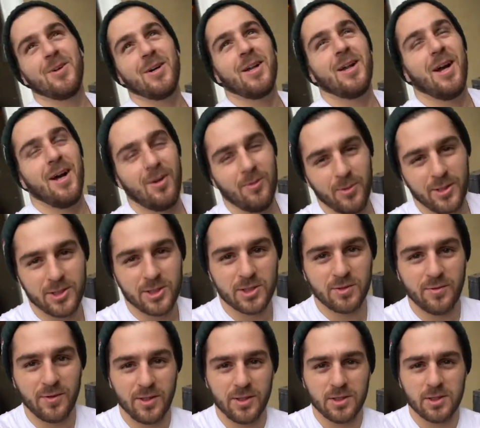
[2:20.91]
But we
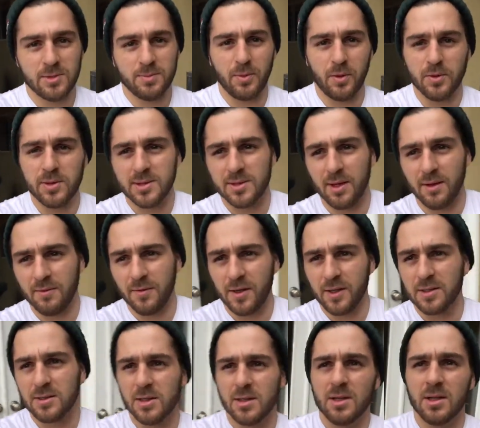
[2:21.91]
just finished both
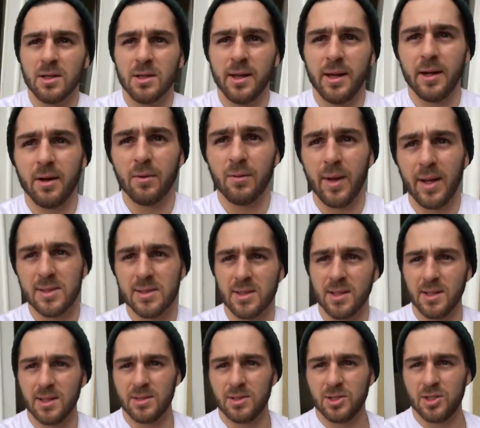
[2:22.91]
stuffings. They are
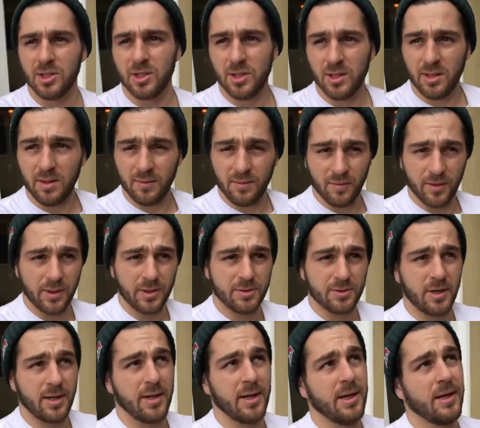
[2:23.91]
resting and chilling in the fridge right